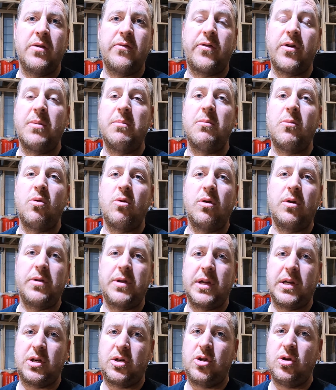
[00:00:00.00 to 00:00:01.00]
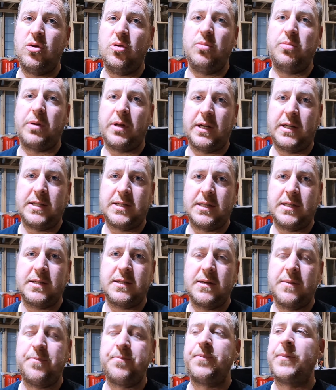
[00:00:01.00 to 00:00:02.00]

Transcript: from more than two places.